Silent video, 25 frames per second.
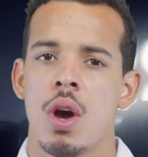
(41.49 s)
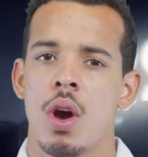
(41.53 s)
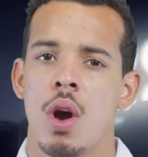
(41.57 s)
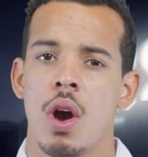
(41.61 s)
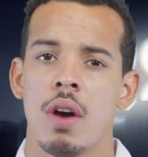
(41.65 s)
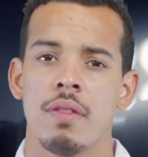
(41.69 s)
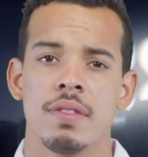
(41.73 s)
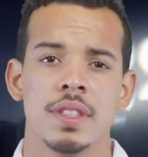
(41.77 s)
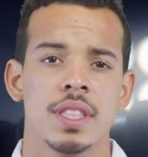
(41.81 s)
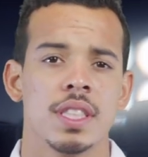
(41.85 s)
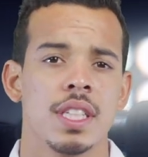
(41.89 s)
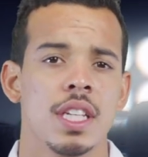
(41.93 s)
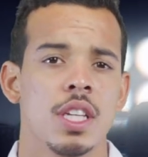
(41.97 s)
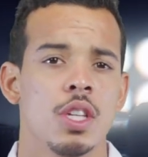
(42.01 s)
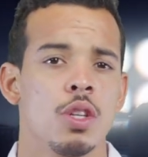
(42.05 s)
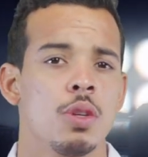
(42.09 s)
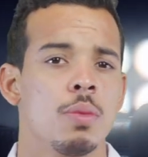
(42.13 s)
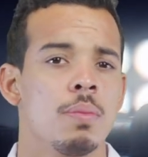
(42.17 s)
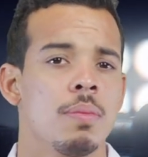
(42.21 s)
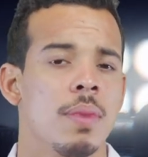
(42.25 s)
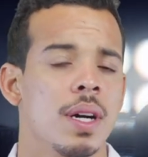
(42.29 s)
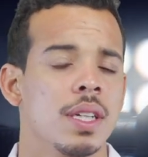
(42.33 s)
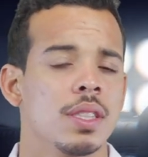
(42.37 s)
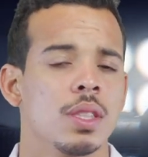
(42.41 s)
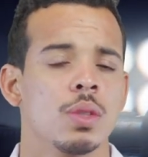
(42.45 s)
Obviously, you
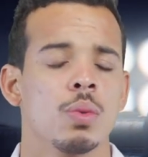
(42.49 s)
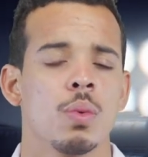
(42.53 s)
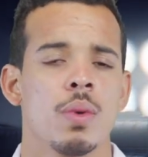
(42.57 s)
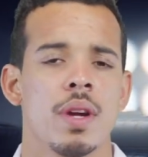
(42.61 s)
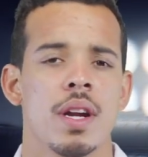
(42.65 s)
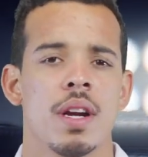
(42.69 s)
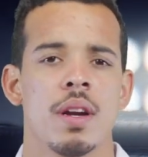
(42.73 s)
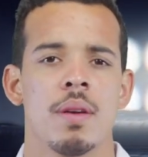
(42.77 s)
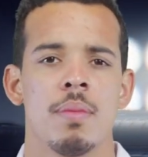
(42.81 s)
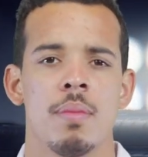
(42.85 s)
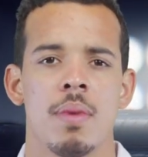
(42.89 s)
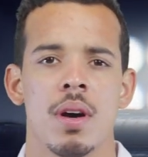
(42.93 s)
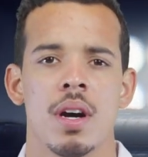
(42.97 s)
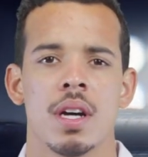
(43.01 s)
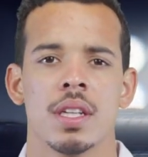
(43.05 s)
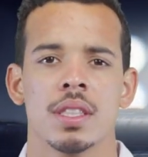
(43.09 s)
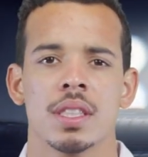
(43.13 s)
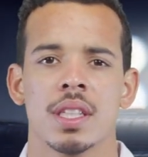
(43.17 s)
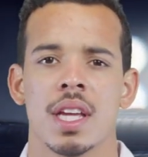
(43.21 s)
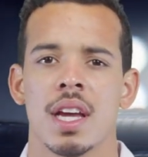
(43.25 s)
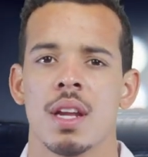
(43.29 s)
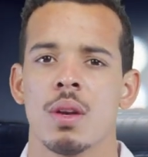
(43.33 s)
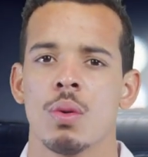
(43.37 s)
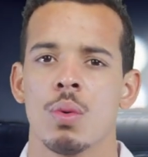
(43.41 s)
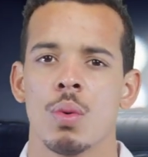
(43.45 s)
must wear a
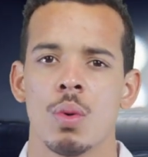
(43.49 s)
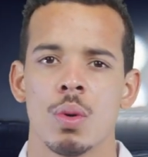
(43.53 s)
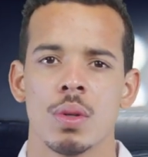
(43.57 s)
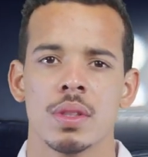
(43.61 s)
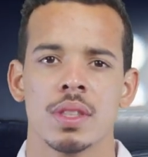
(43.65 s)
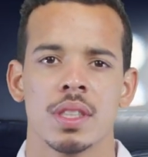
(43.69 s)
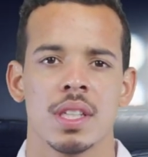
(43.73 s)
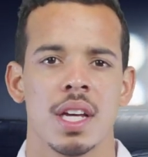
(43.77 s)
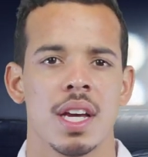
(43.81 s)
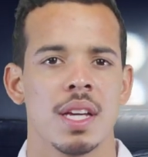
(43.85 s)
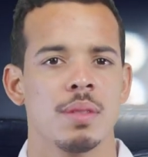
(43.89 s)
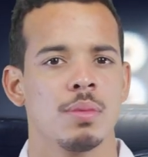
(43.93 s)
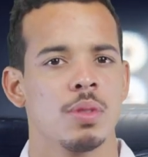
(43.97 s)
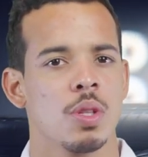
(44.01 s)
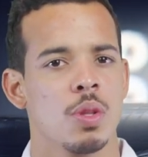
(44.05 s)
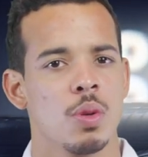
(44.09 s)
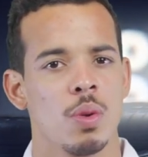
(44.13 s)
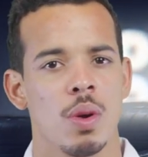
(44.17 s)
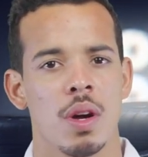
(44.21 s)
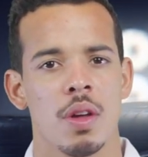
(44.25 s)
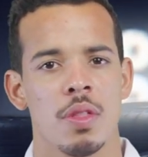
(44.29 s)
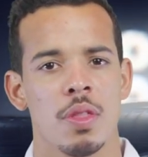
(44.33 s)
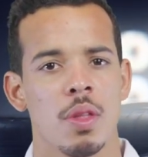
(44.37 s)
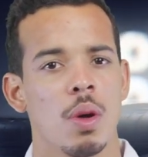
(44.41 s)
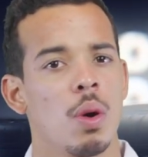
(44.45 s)
mask at all times
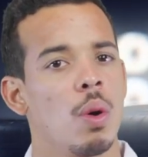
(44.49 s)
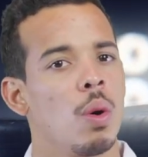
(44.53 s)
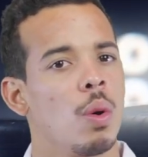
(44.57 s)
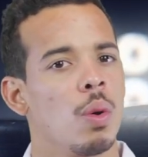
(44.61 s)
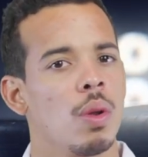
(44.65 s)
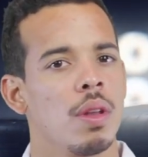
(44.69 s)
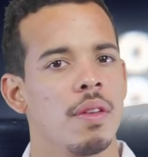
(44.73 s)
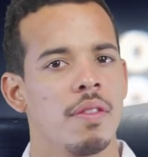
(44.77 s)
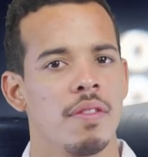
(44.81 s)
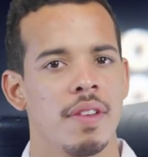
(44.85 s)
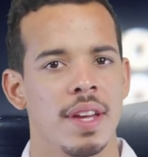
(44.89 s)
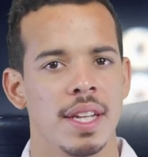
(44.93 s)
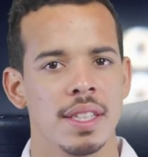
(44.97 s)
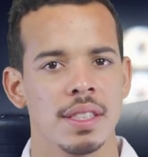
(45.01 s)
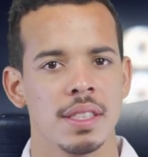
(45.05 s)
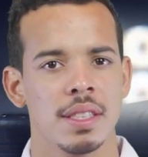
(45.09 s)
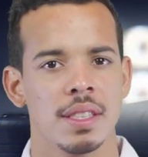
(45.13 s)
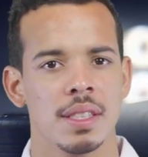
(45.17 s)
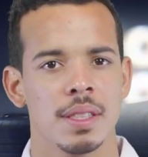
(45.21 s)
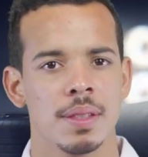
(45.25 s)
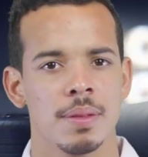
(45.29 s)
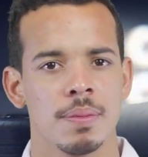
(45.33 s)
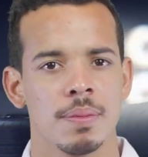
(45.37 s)
throughout the whole event.